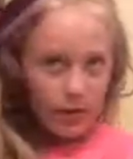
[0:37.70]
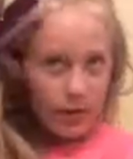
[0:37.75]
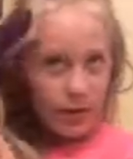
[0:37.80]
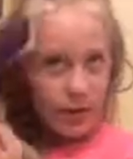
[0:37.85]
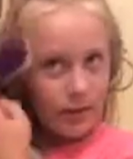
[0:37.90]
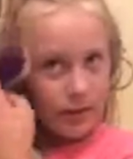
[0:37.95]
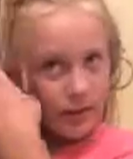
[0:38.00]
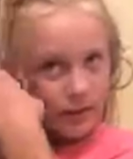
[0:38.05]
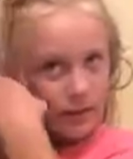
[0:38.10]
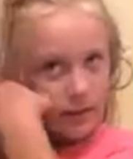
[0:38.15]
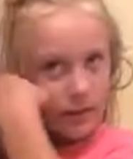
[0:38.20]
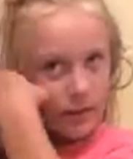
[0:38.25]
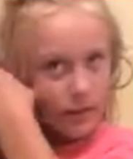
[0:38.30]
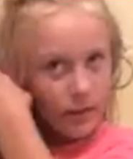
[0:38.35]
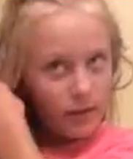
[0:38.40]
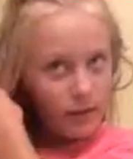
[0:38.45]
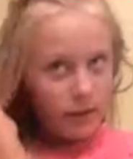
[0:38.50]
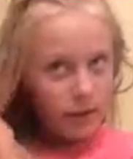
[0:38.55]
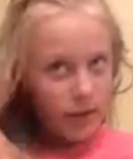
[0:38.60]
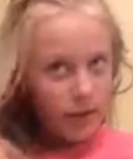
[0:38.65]

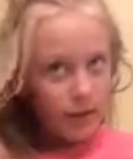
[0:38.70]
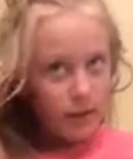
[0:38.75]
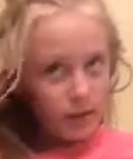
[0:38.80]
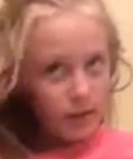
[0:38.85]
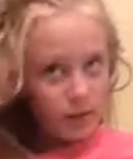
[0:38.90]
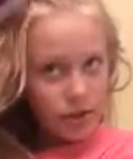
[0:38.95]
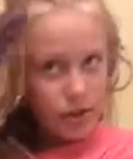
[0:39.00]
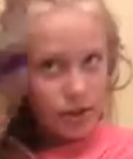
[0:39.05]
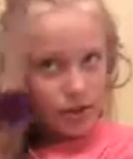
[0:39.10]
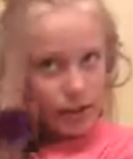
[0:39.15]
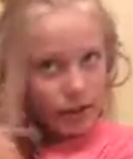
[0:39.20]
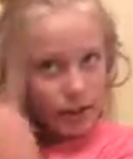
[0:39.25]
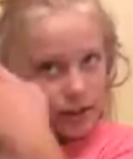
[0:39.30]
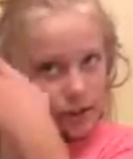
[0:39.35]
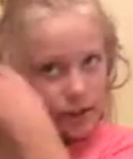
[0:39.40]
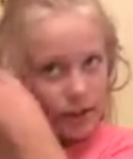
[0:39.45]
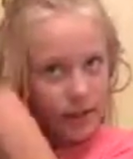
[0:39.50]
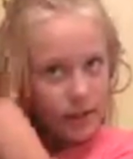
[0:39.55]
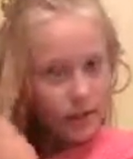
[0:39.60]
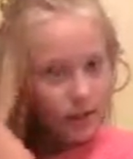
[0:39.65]
to kind of
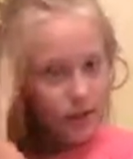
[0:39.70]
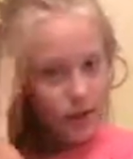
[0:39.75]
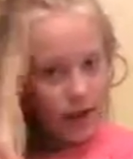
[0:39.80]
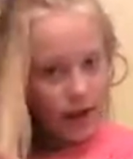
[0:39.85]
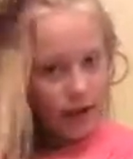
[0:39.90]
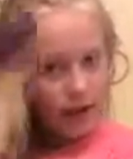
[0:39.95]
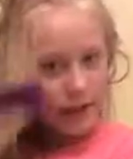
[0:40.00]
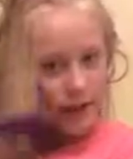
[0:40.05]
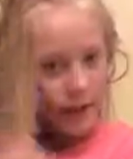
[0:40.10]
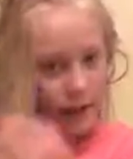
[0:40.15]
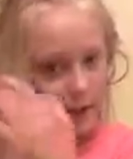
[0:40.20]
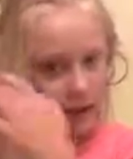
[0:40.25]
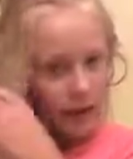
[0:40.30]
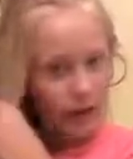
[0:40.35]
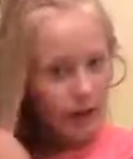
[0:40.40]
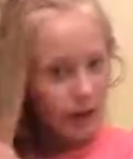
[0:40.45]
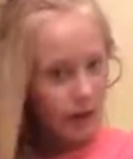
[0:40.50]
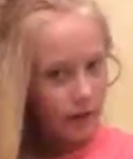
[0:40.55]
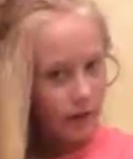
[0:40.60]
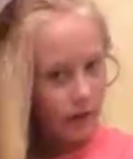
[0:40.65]
straighten it right
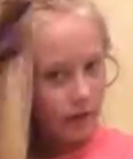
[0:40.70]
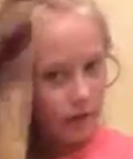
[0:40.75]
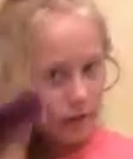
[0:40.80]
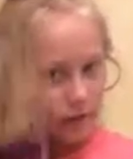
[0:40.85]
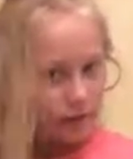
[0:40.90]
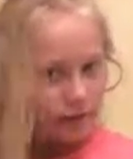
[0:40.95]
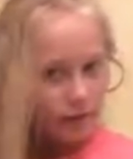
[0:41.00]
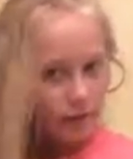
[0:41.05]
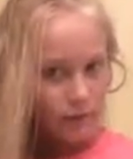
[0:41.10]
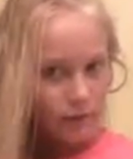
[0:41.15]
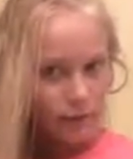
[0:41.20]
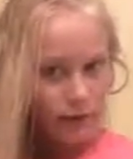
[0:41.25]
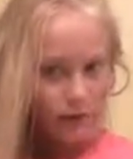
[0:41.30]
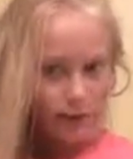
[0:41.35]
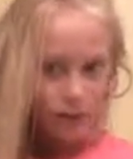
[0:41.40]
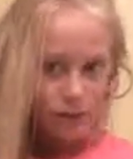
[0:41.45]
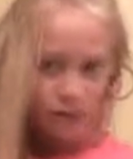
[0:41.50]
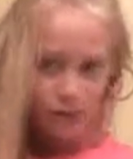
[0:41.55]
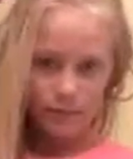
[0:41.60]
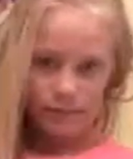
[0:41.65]
here.
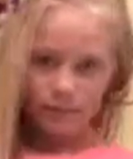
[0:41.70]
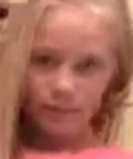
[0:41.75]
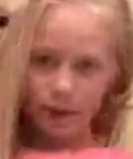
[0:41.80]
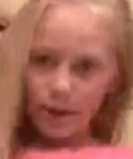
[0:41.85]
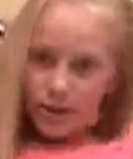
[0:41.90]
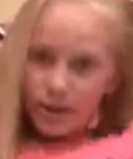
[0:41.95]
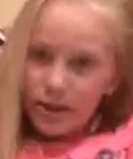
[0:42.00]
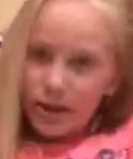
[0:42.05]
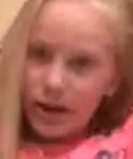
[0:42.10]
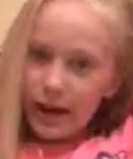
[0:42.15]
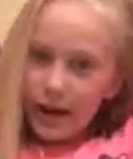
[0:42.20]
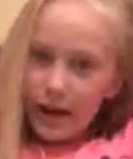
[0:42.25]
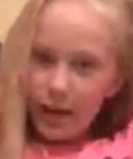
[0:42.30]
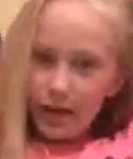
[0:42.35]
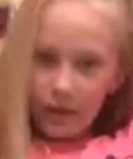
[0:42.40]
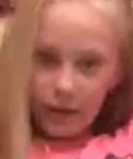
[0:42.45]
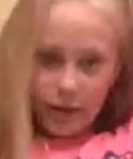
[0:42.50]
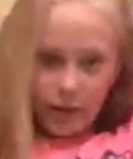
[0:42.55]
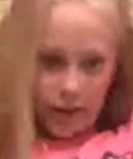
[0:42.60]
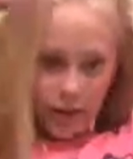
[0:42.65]
Like, just brush it
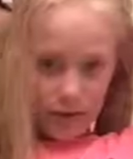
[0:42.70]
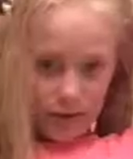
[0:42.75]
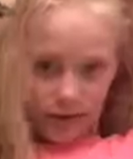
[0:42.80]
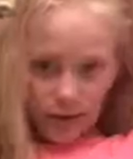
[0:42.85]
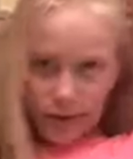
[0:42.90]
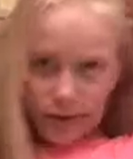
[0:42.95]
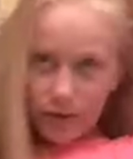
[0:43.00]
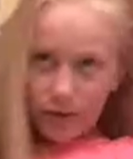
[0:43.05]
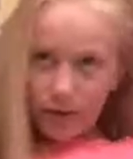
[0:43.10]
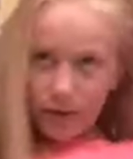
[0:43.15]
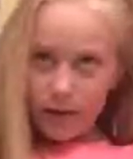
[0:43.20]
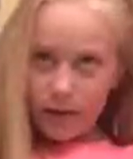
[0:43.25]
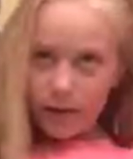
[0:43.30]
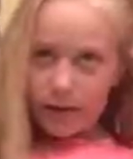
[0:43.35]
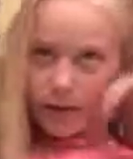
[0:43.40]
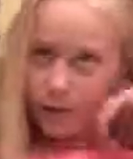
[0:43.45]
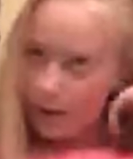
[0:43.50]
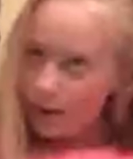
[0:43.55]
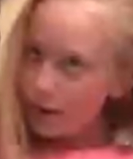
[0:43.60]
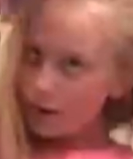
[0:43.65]
out.
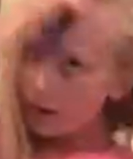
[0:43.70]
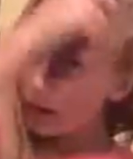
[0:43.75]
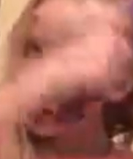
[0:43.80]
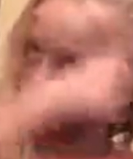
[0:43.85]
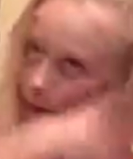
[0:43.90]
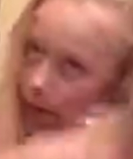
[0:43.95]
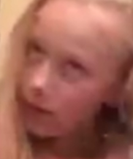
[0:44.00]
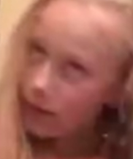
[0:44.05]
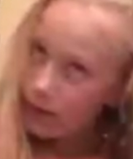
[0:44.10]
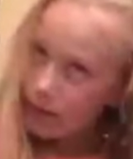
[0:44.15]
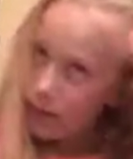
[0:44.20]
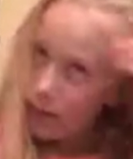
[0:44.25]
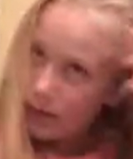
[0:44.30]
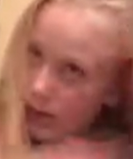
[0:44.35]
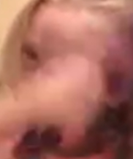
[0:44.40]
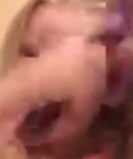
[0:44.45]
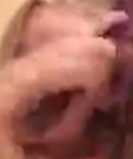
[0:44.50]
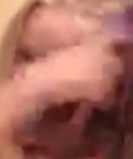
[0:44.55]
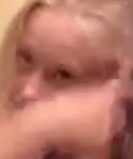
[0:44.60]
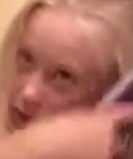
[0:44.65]
And then
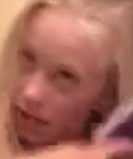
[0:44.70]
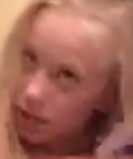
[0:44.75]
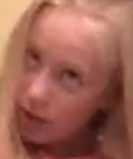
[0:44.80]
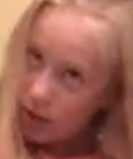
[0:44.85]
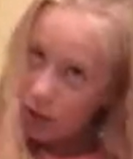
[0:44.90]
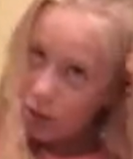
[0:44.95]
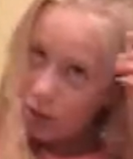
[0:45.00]
brush